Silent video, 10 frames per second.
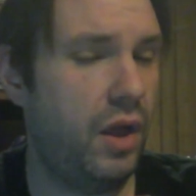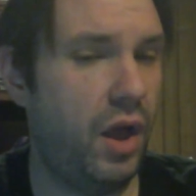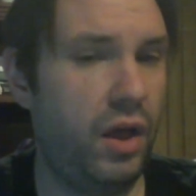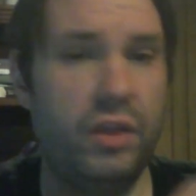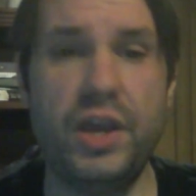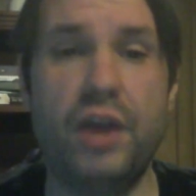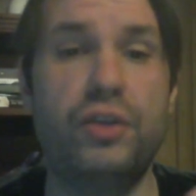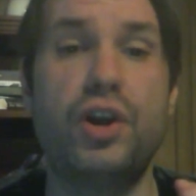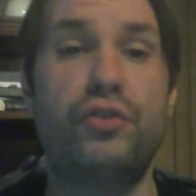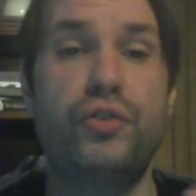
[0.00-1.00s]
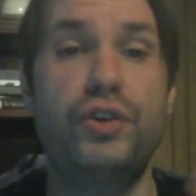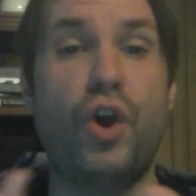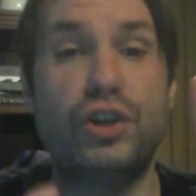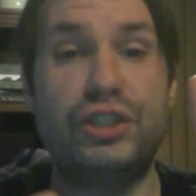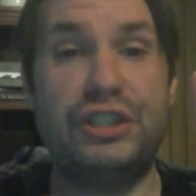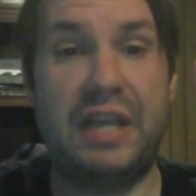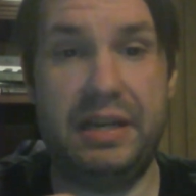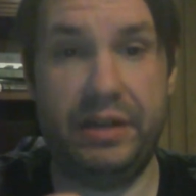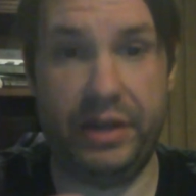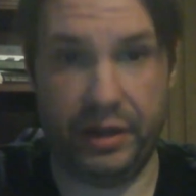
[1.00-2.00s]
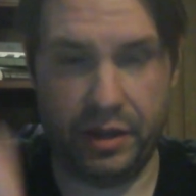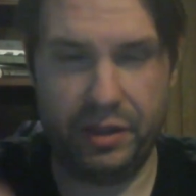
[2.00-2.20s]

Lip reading: all the other countries are sending.